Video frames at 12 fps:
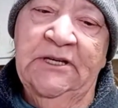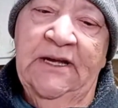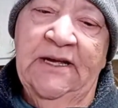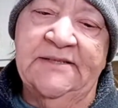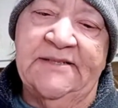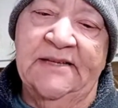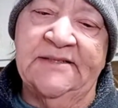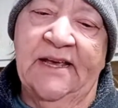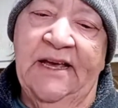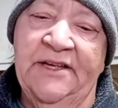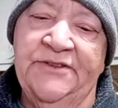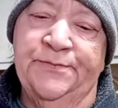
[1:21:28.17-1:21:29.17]
it says
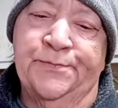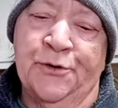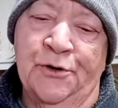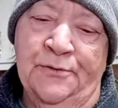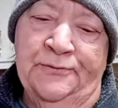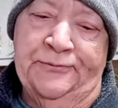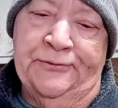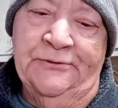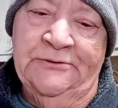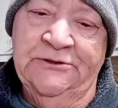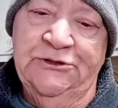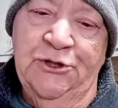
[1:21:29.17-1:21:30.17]
heat proof
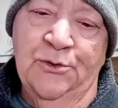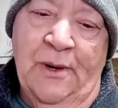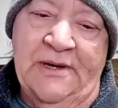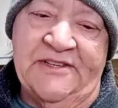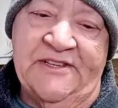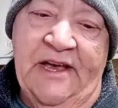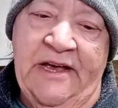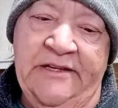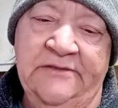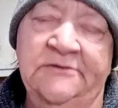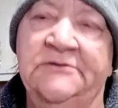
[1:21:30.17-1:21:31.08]
USA.